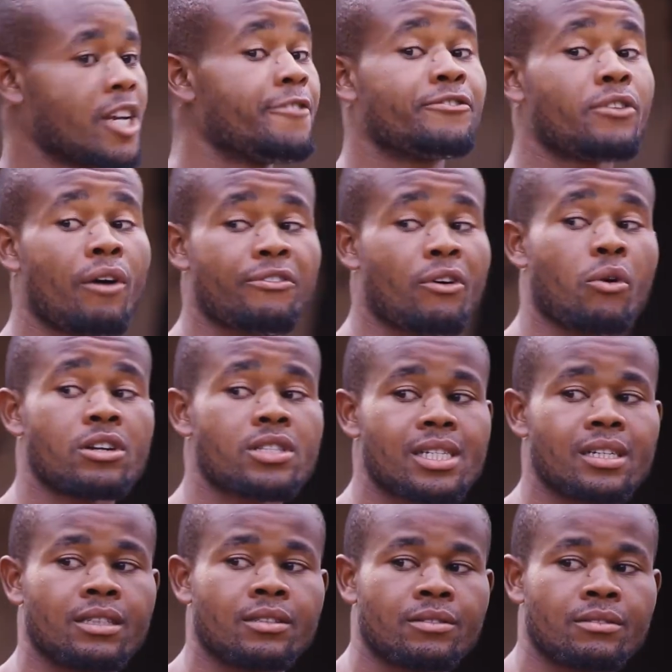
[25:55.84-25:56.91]
If not for
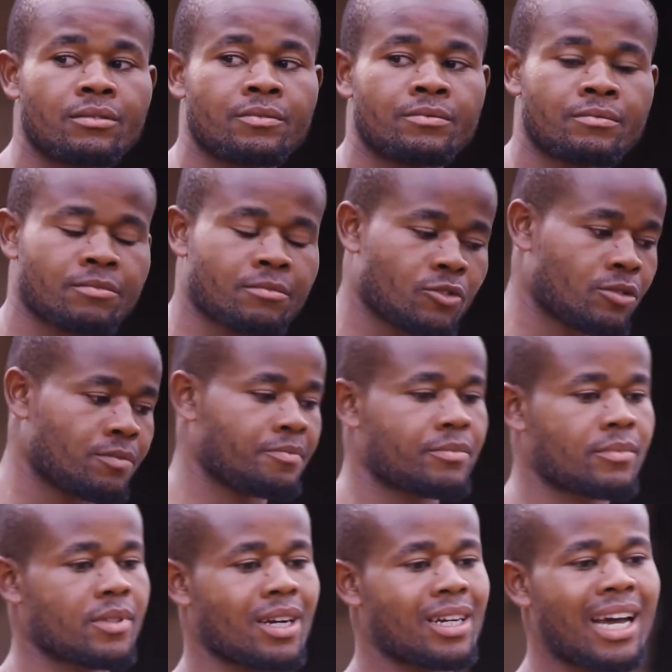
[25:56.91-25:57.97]
one thing,
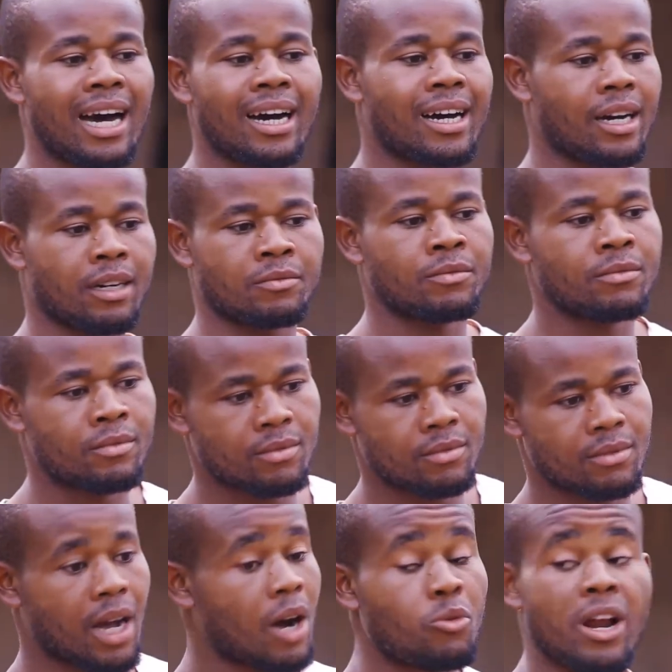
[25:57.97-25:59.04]

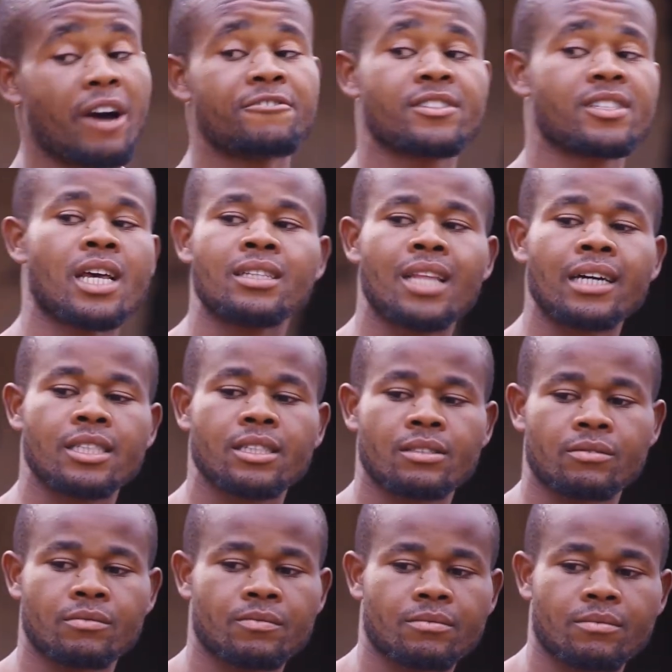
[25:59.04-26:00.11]
I would have said that
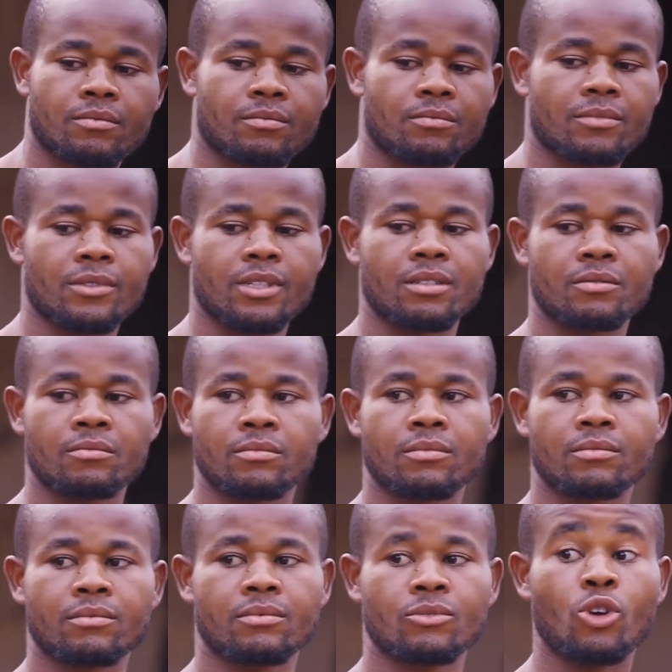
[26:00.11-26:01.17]

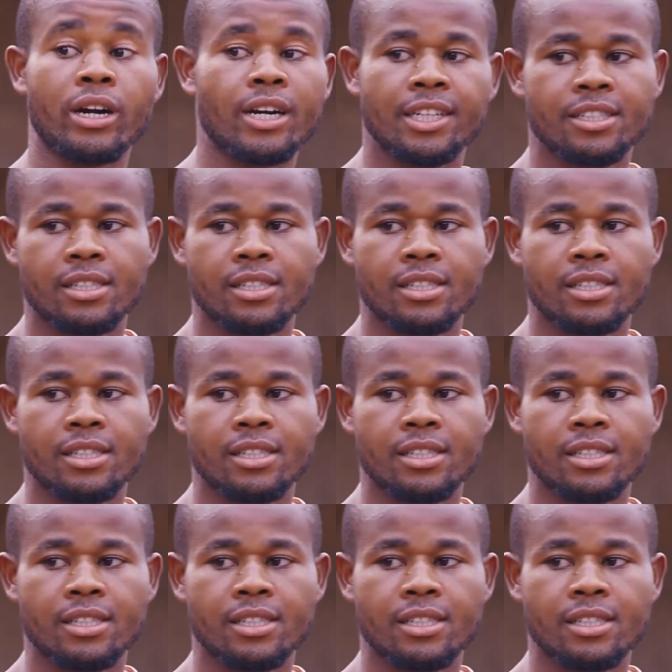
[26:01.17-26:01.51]
you are